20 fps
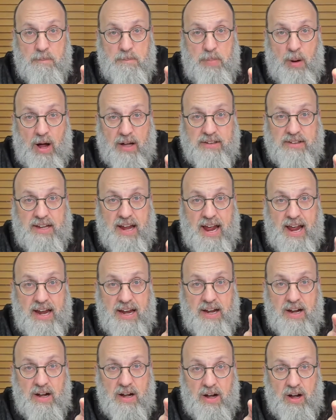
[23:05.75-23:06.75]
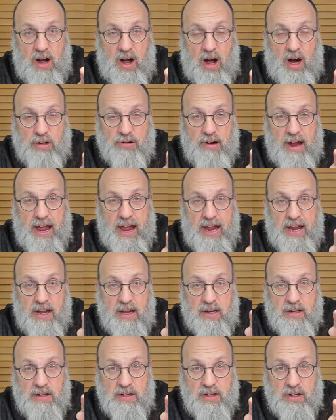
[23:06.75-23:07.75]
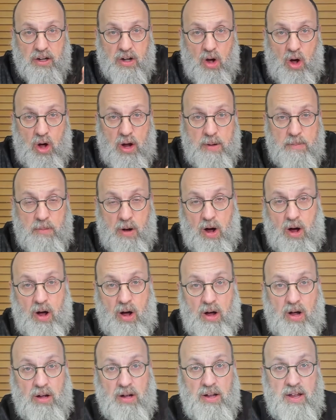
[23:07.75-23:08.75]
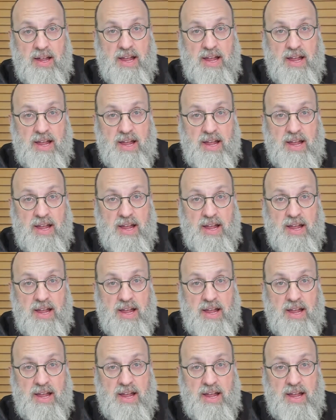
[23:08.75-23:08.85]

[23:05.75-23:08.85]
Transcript: bate are chayma.